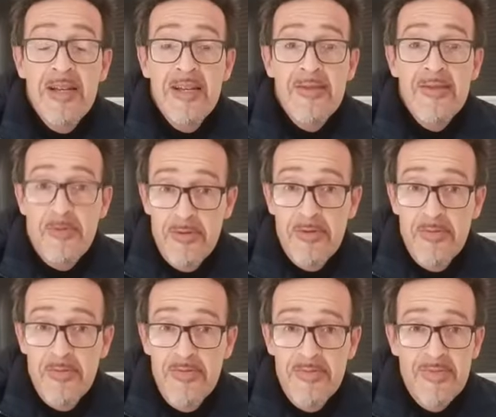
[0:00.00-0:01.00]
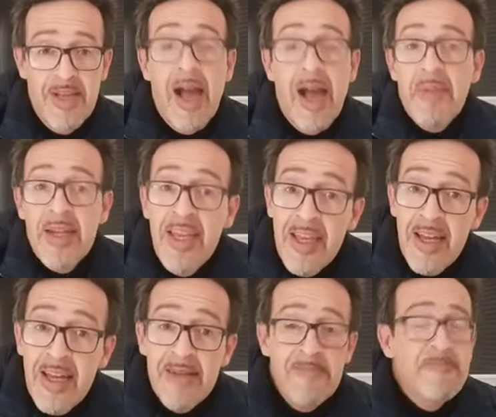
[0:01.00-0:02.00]
to coming
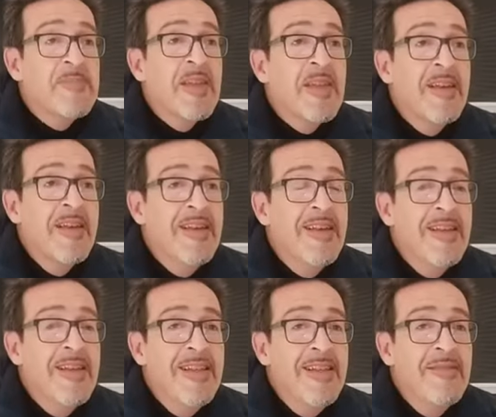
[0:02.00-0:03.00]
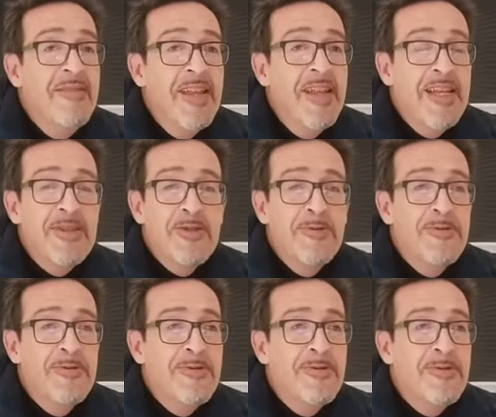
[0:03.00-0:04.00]
here in the village
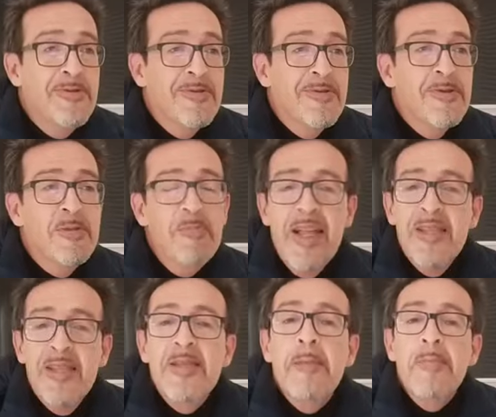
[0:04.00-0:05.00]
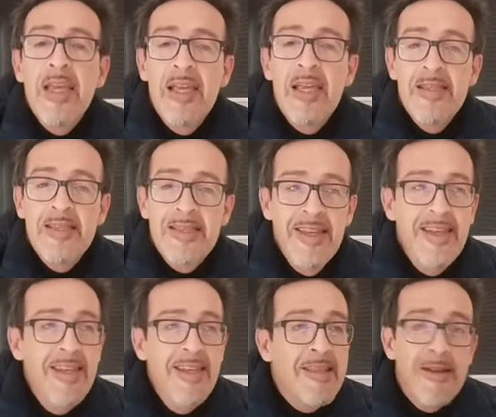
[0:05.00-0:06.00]
to spend some days in
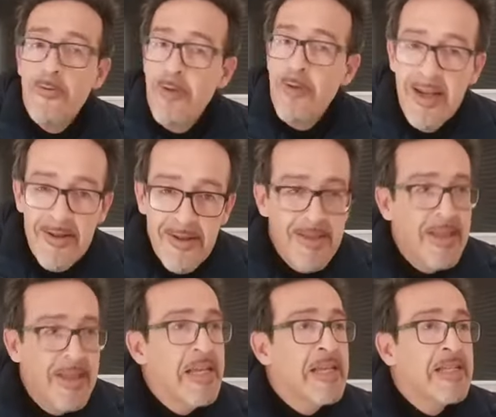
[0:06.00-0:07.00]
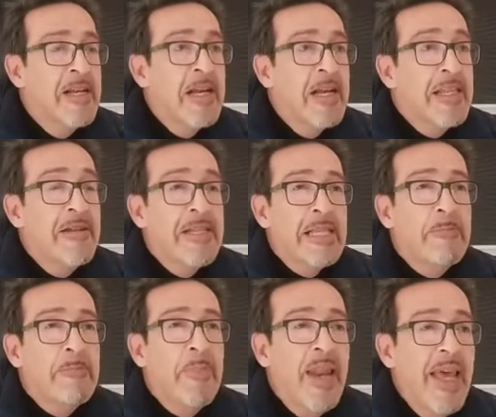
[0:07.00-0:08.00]
Italy, why not? Here there
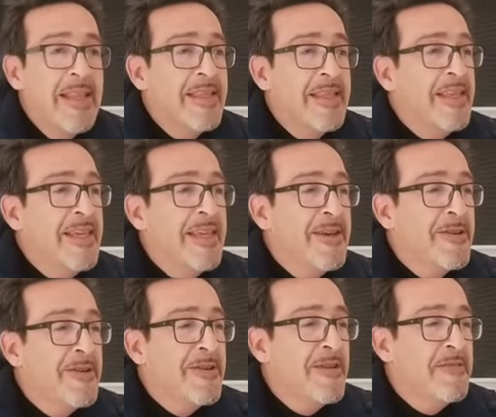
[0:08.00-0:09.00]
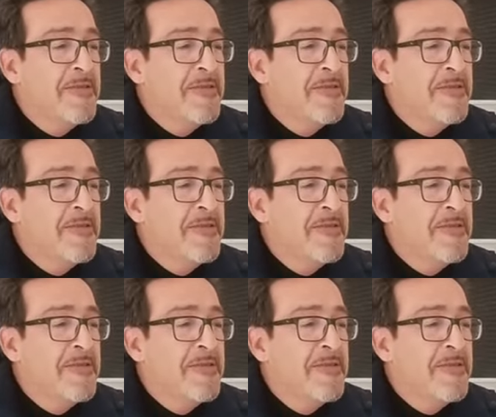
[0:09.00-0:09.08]
is plenty of